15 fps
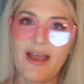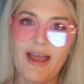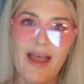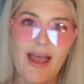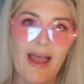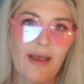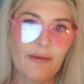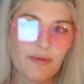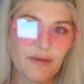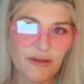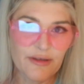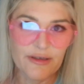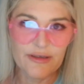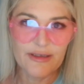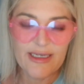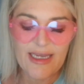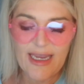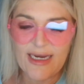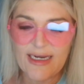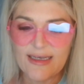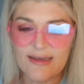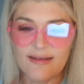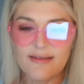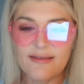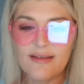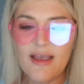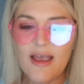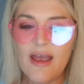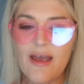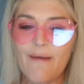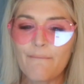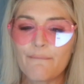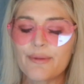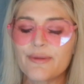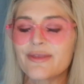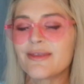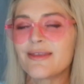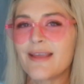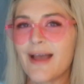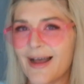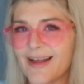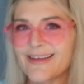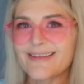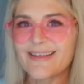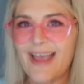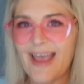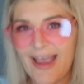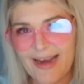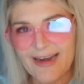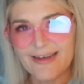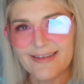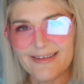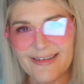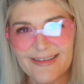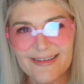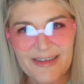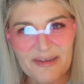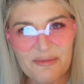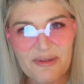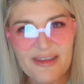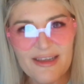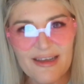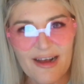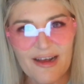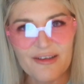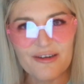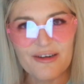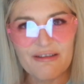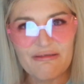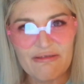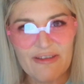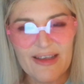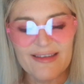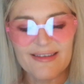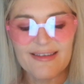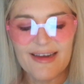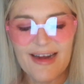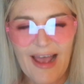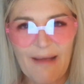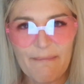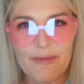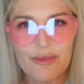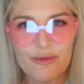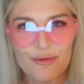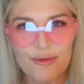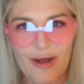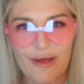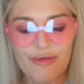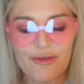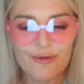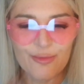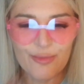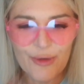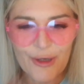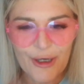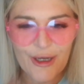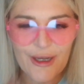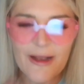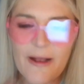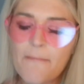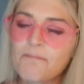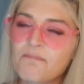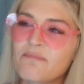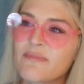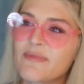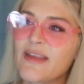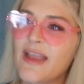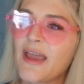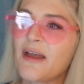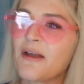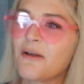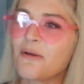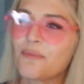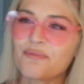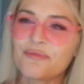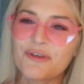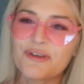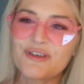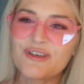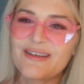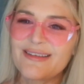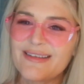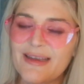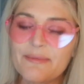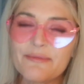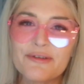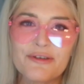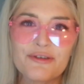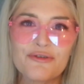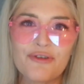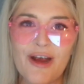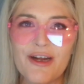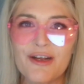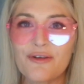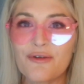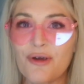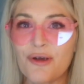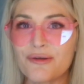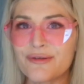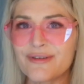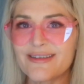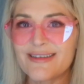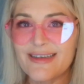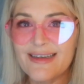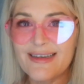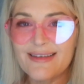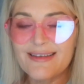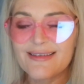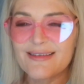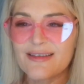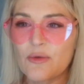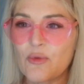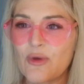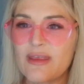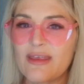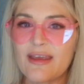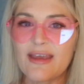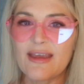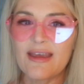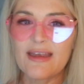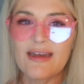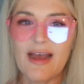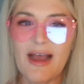absolutely heinous. but not as heinous as some of the other events that happen throughout this book. Now, she seems to try to grow seeds within